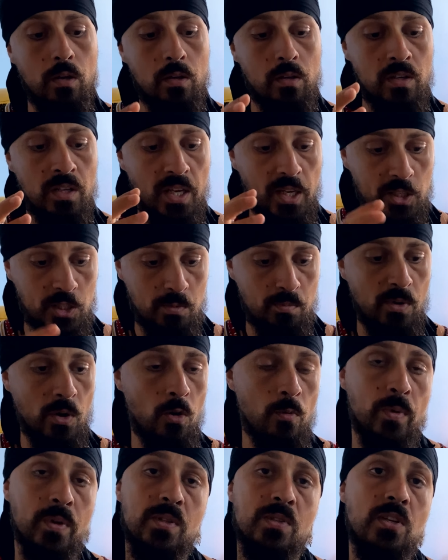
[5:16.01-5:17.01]
the
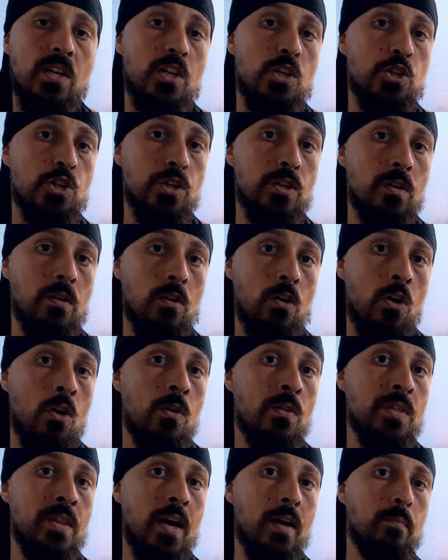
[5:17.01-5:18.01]
experimentation
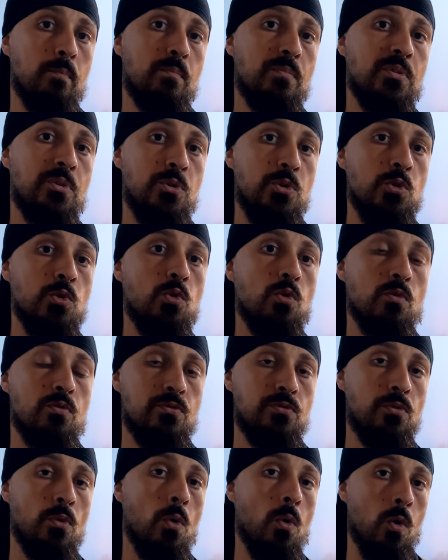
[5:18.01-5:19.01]
on that pure
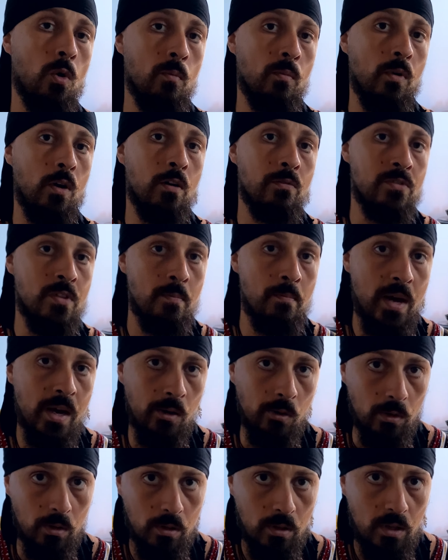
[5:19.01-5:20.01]
form of the
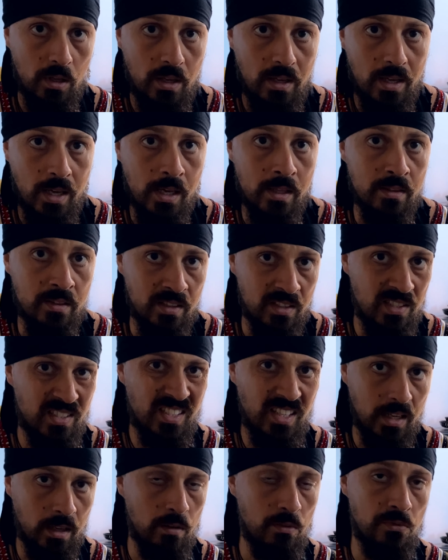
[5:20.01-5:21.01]
metal in this
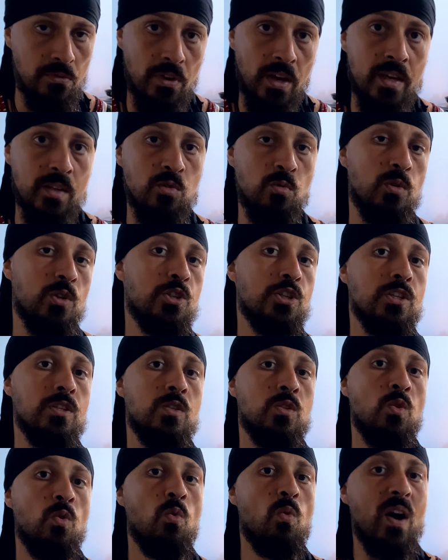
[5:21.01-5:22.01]
second phase, which
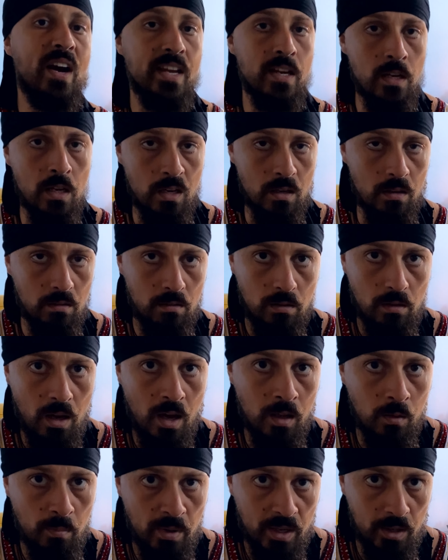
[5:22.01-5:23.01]
is the whitening,
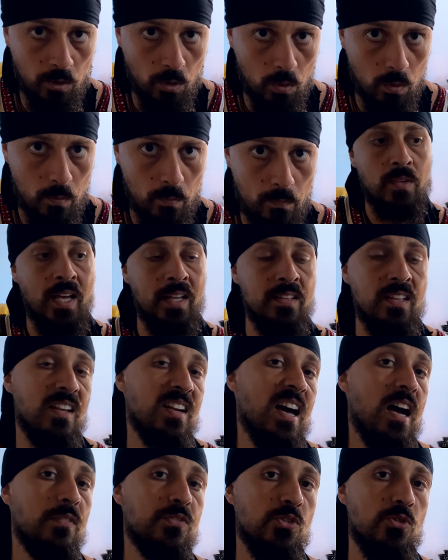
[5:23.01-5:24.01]
albedo. And then
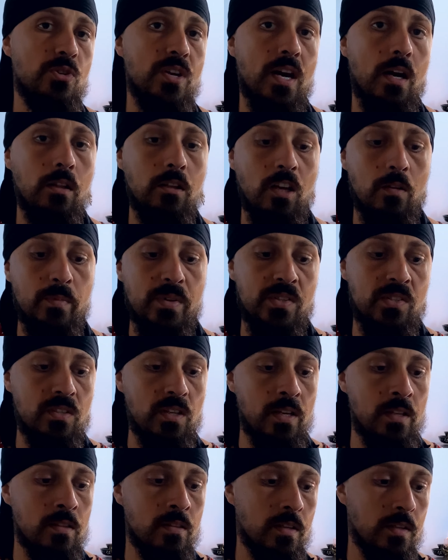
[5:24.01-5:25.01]
after the
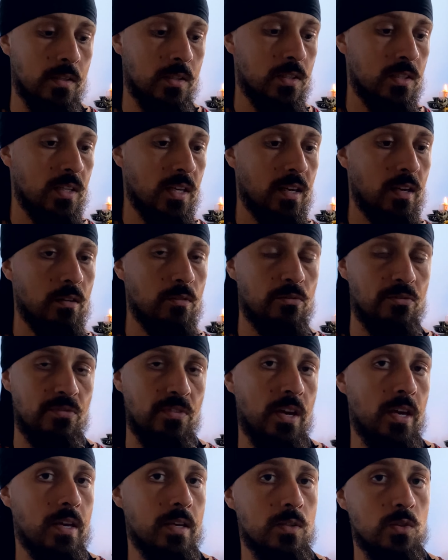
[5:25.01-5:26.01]
alchemist in this second
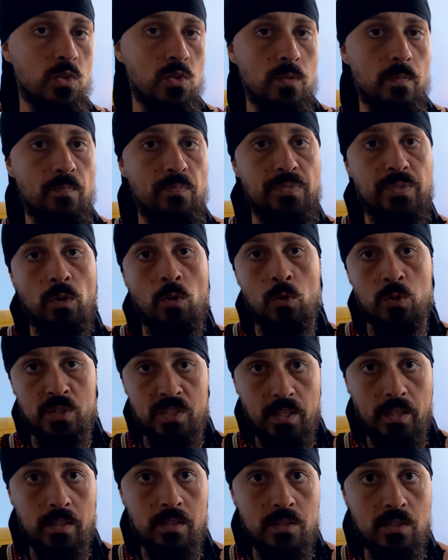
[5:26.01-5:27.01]
phase or
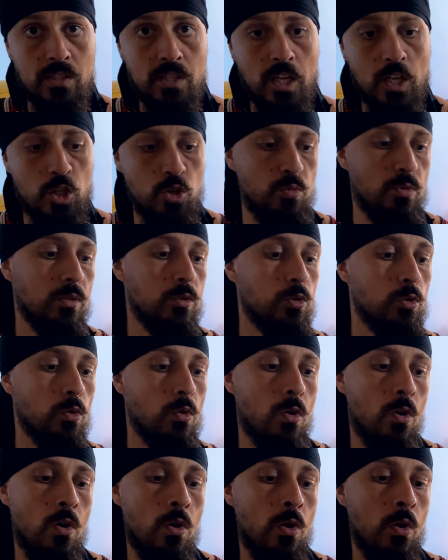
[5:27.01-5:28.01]
second stage will do
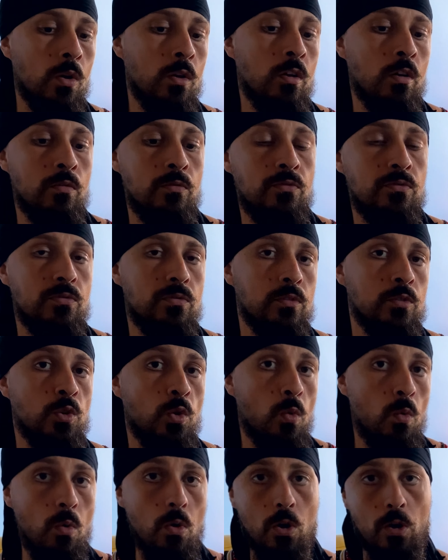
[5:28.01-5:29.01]
all of the
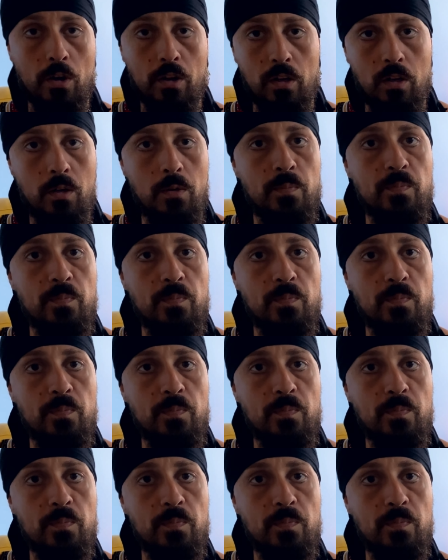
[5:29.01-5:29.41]
work